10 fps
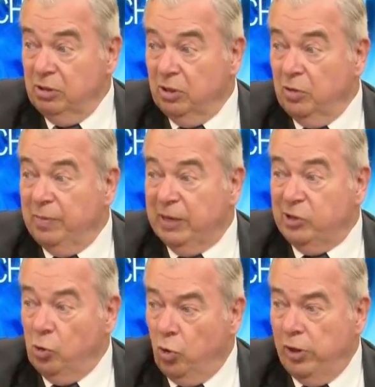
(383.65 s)
you know, about
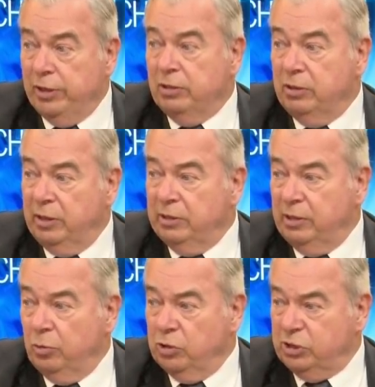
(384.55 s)
the oil and
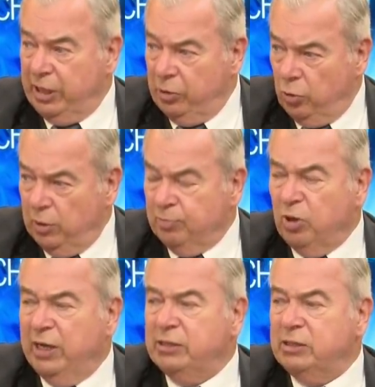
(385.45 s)
the steady oil
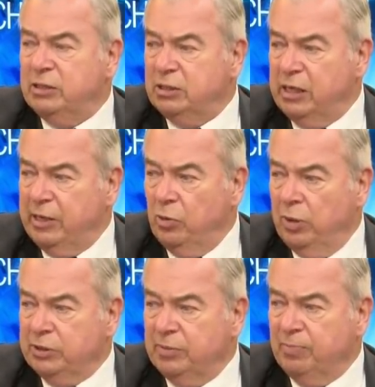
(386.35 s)
prices and steady
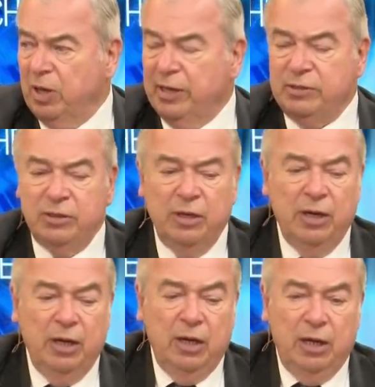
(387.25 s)
oil supplies,
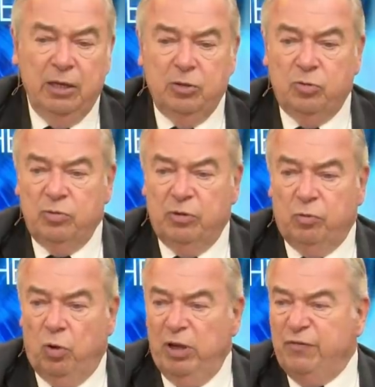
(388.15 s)
the, the
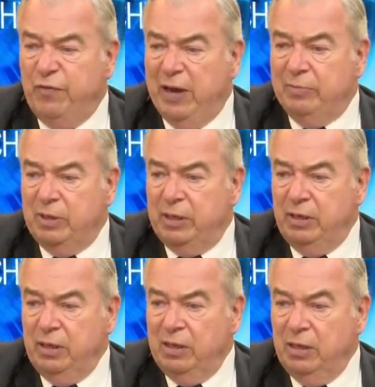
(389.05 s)
royal
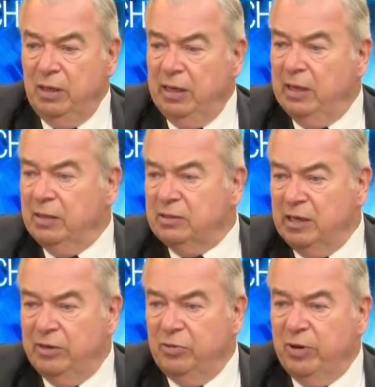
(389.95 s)
family in
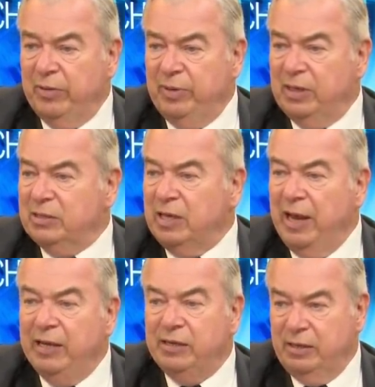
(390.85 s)
Saudi Arabia is
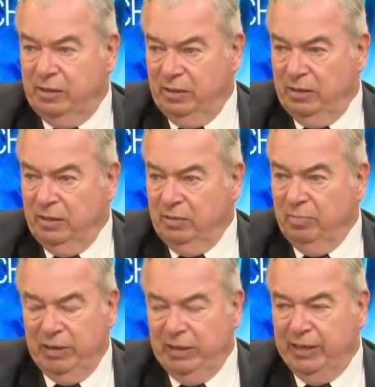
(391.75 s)
hated
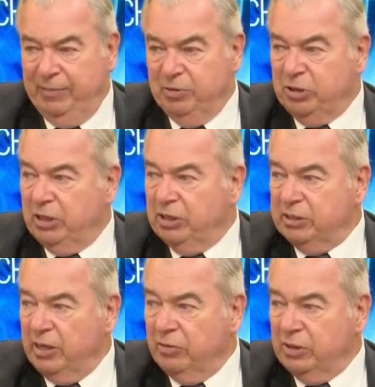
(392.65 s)
by 90% of the
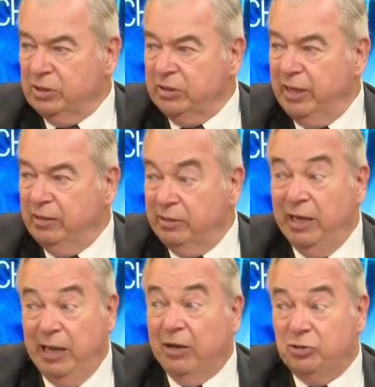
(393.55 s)
Saudis. They,
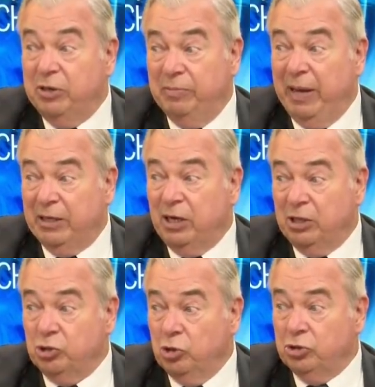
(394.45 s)
they actually back
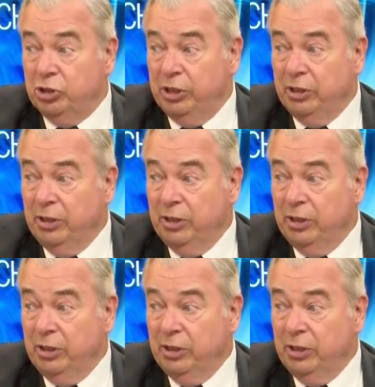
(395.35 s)
Khashoggi.